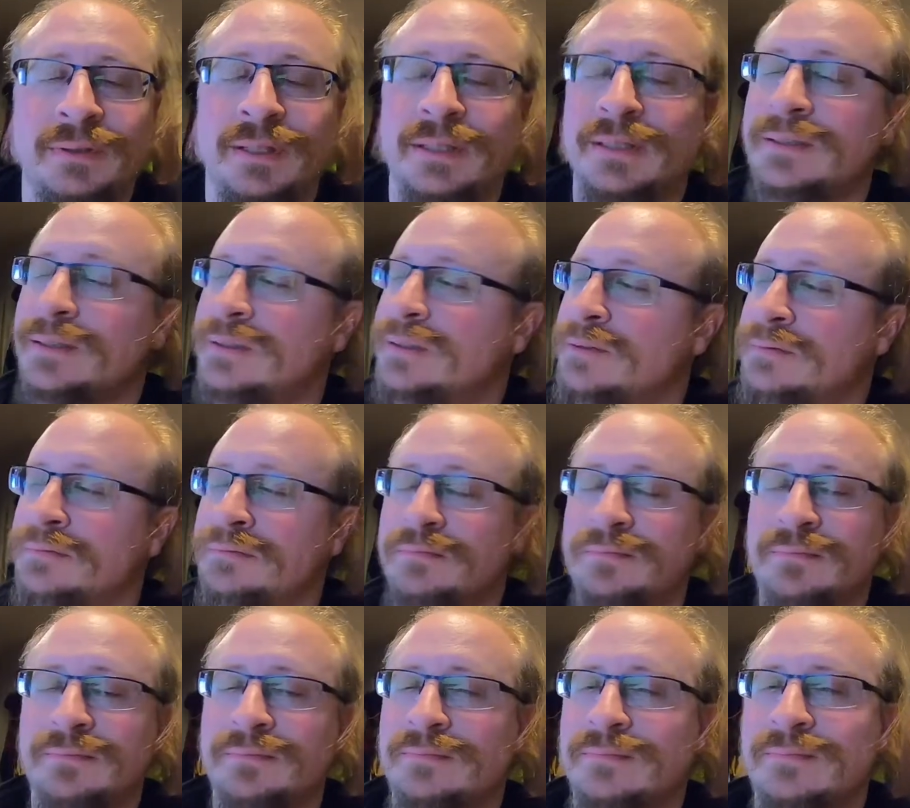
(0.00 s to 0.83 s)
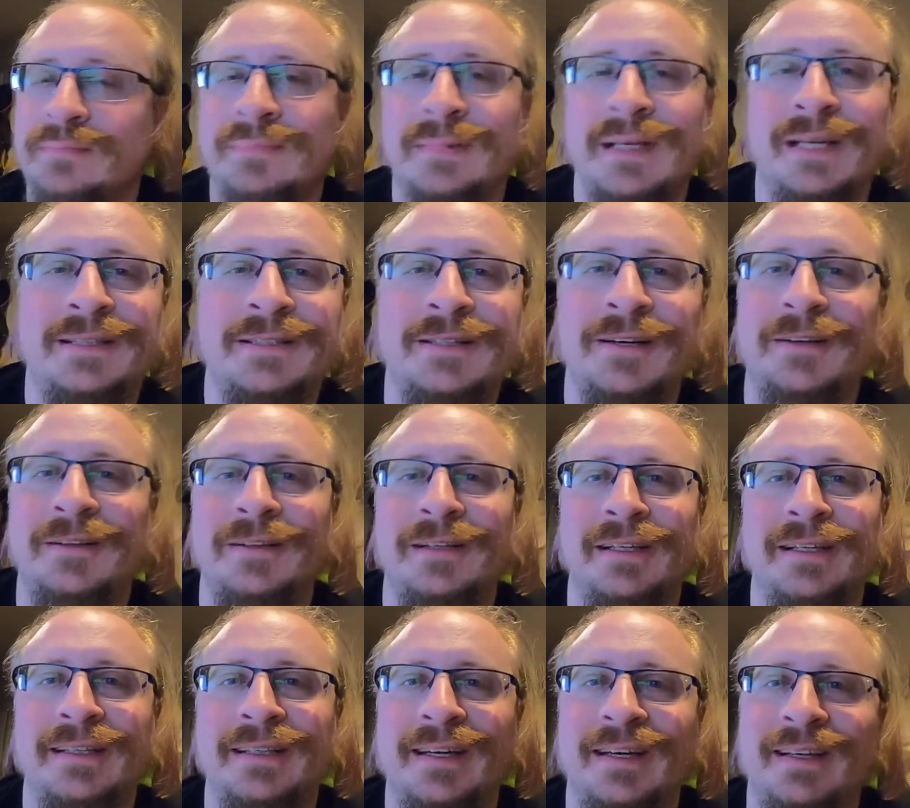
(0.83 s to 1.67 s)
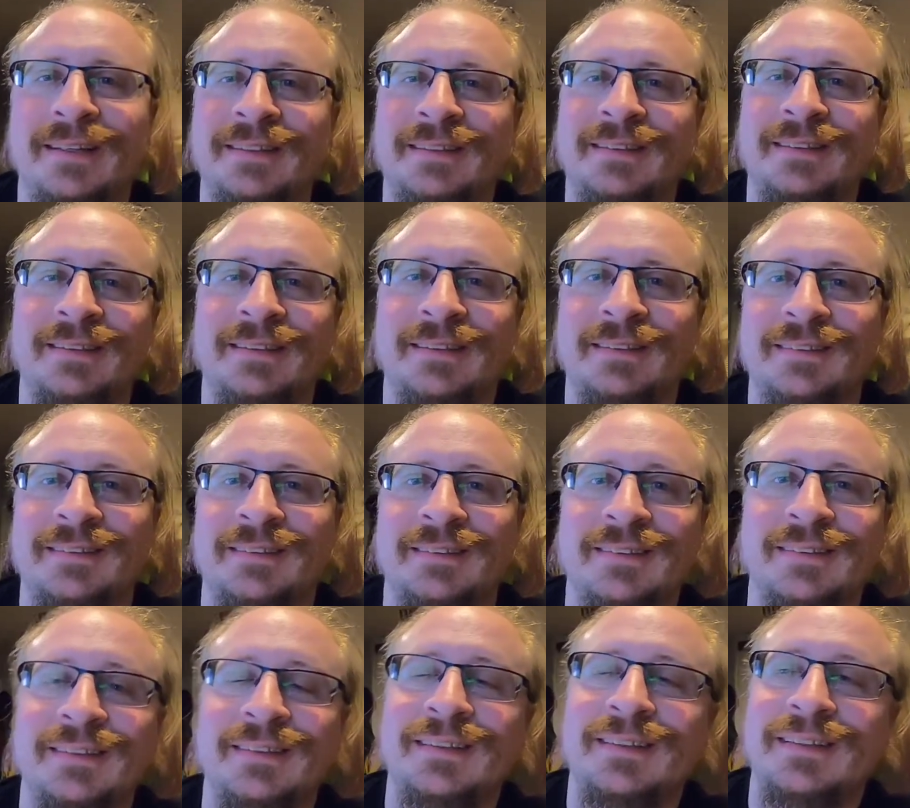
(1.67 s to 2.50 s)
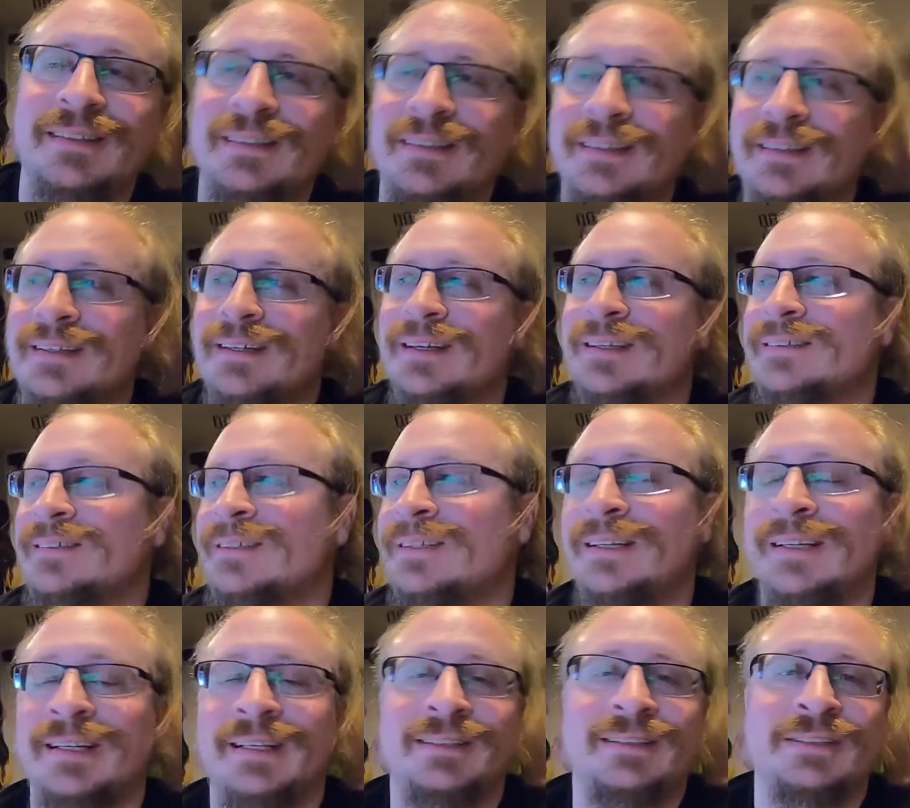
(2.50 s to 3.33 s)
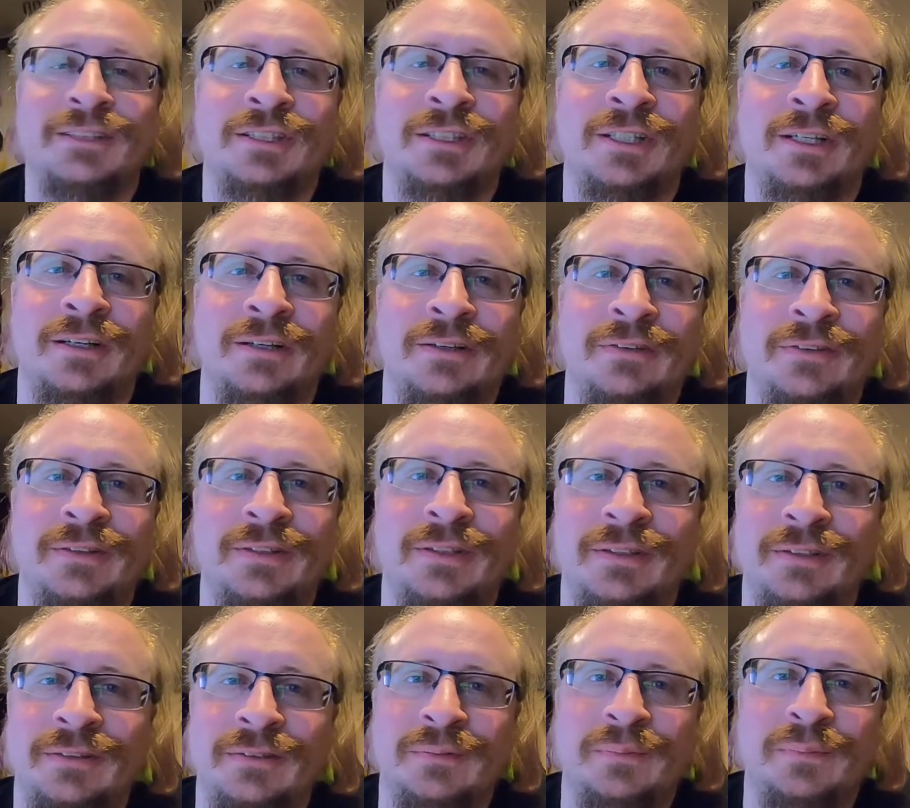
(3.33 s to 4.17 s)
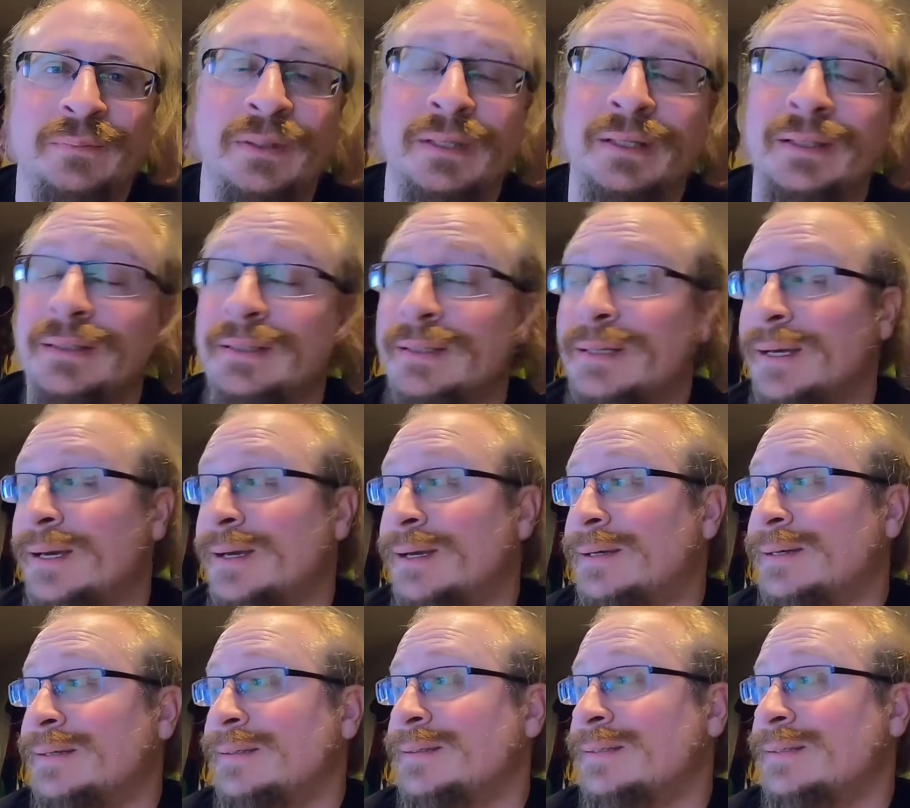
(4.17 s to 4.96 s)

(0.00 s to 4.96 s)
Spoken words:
That's all I got. So that's all I can share it with you. But yeah,